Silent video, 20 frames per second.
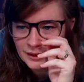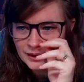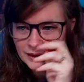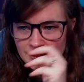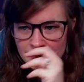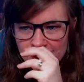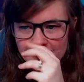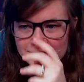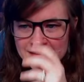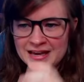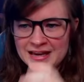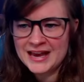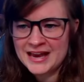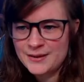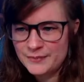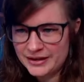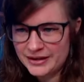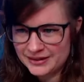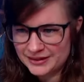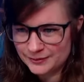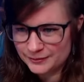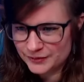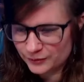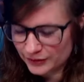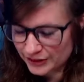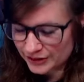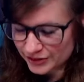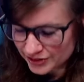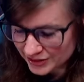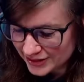You have to hate bait them to
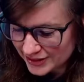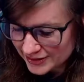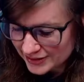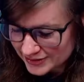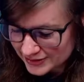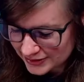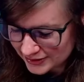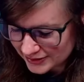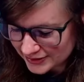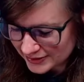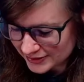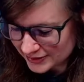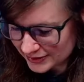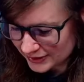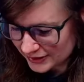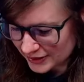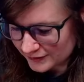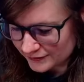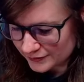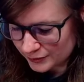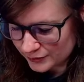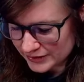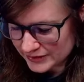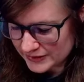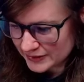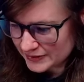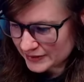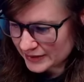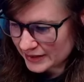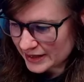watch. See, that's the thing. Everyone
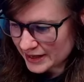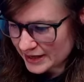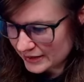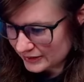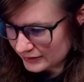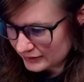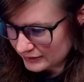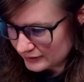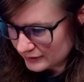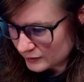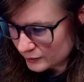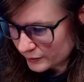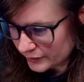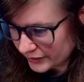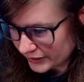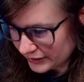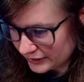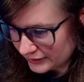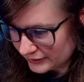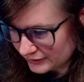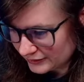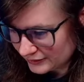says they hate it, but